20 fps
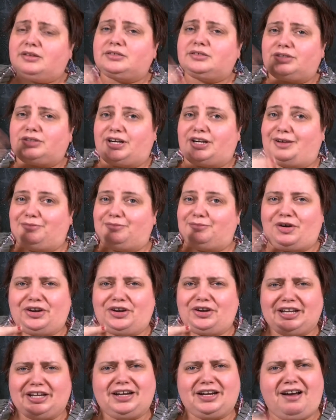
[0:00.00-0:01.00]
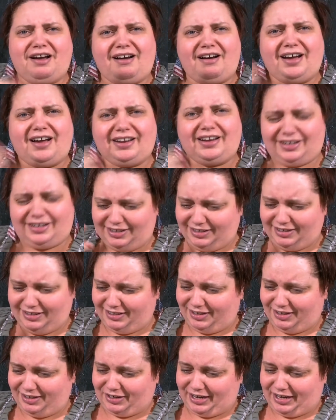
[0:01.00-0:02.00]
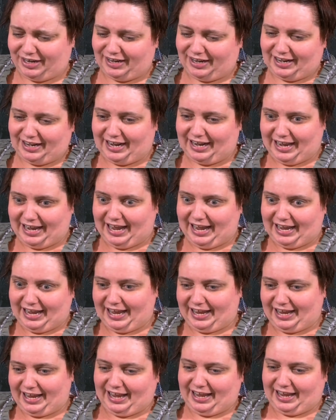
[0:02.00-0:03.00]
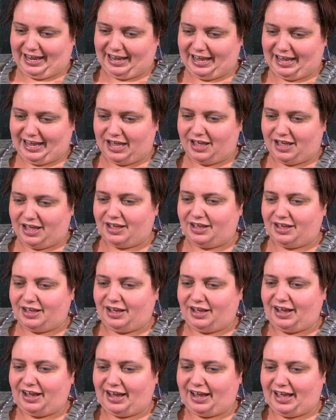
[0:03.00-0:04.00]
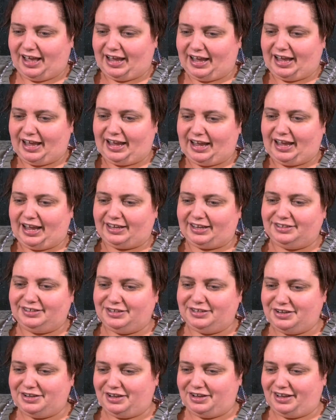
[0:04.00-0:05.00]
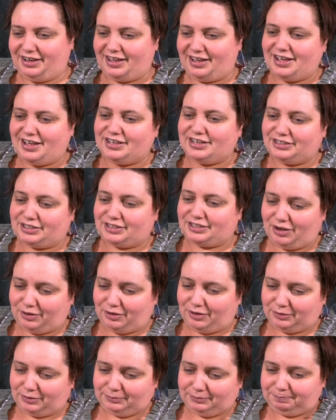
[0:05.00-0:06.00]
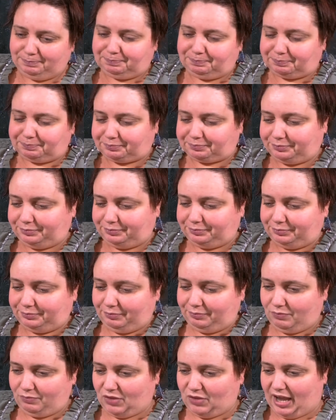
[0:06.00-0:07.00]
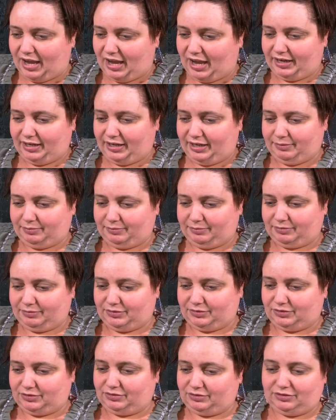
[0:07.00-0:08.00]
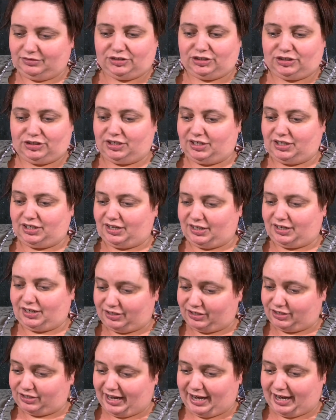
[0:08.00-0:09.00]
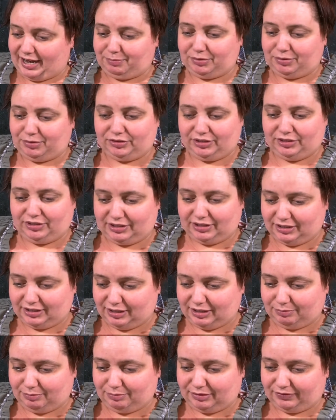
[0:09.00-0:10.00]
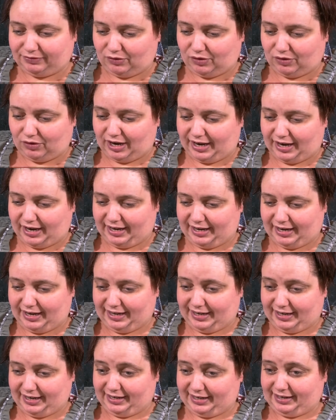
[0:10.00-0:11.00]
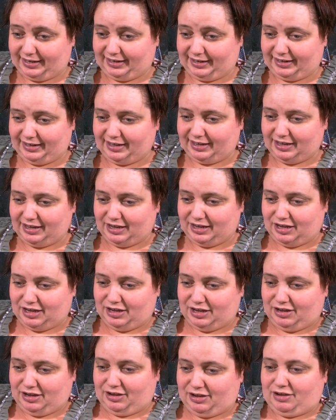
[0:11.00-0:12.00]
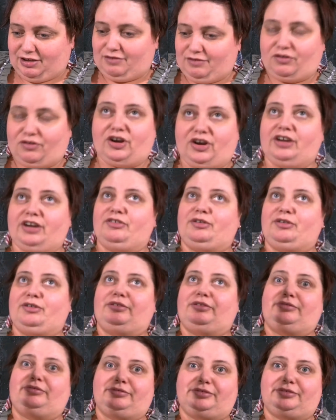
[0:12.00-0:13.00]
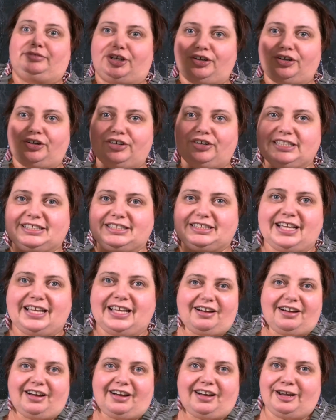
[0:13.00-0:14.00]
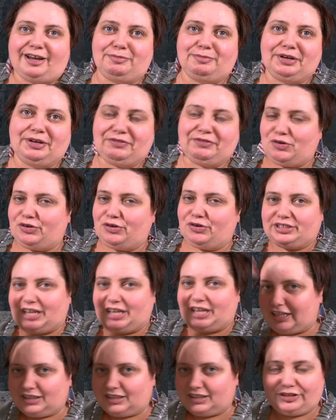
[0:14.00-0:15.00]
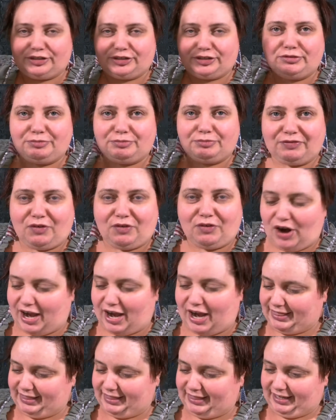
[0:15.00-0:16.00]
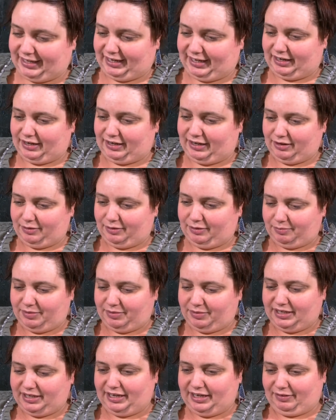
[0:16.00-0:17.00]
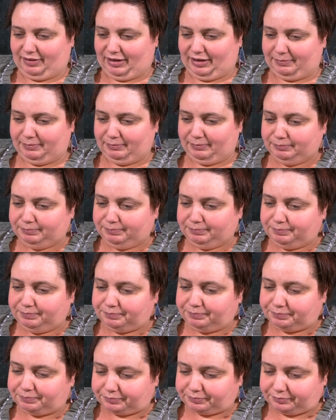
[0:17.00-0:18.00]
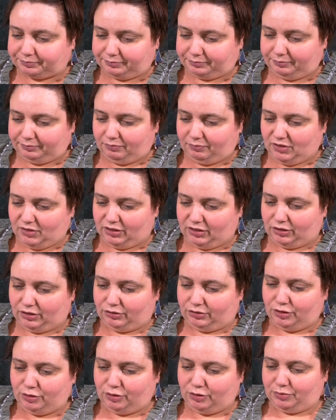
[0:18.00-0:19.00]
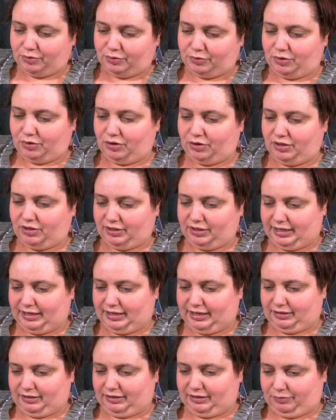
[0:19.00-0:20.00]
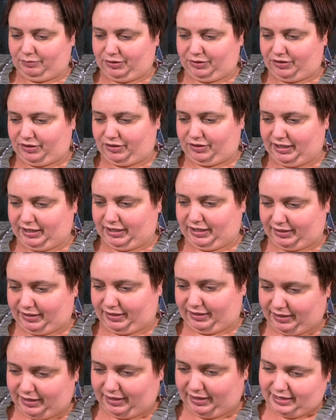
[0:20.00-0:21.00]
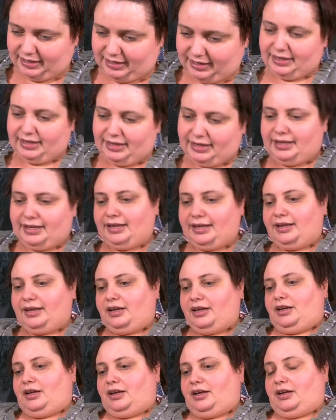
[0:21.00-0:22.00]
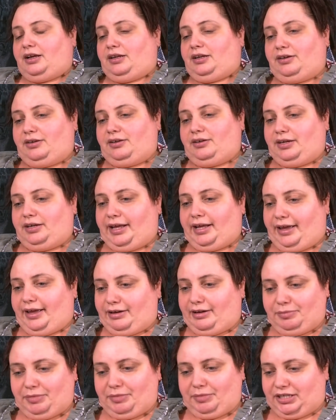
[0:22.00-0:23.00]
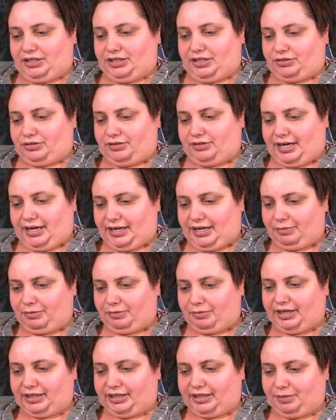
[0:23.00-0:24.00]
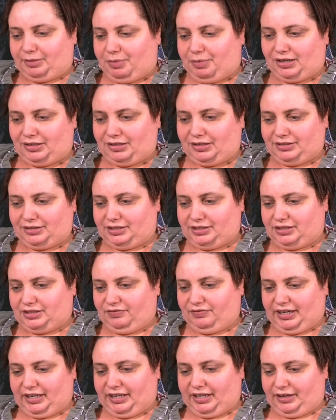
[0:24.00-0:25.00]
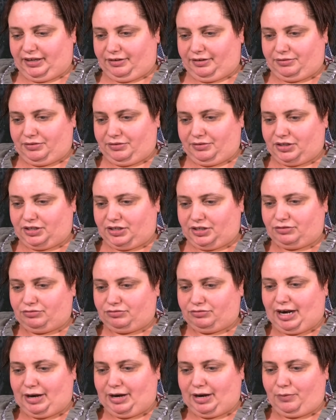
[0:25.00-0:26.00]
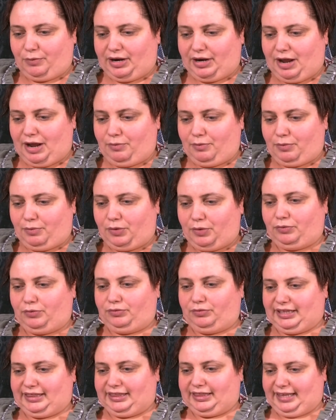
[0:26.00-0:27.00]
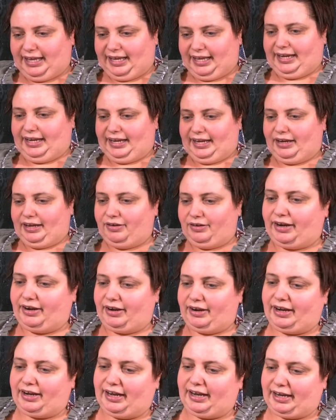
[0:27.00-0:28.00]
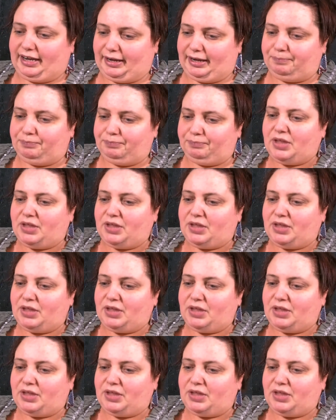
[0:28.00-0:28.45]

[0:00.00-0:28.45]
I'm, trying, I'm already getting hot. Okay, okay, okay, okay, okay. Okay, okay, okay. So, I am, shouldn't, should have pulled this up before I had, uh, before I even turned this on. But of course, I do before I think. But anyway, the group that we're in, Lord help me, it's right here. I'm going to have to pause this video, because right when I want the thing, okay, okay, okay.